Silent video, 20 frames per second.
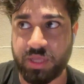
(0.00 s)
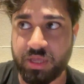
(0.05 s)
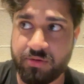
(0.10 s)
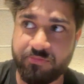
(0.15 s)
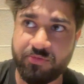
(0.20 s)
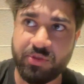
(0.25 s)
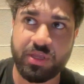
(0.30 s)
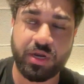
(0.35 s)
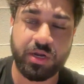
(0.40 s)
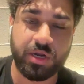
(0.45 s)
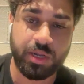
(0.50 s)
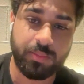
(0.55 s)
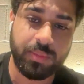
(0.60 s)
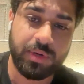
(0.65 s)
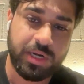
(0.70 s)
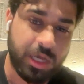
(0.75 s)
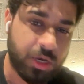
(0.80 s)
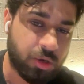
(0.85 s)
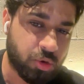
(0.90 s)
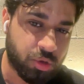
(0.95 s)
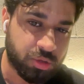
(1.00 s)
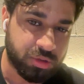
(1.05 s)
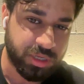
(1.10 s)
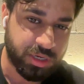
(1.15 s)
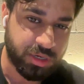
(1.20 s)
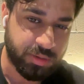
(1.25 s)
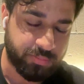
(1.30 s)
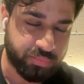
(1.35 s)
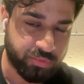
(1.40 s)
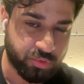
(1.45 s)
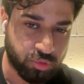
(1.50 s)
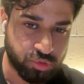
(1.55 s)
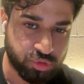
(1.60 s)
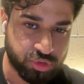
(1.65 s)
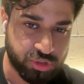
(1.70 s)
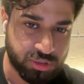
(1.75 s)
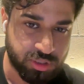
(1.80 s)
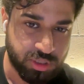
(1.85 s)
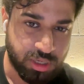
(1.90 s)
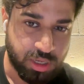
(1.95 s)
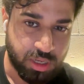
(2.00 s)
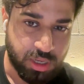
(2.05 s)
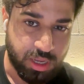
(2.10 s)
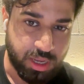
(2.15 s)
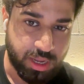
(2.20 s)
then we can double down on that approach.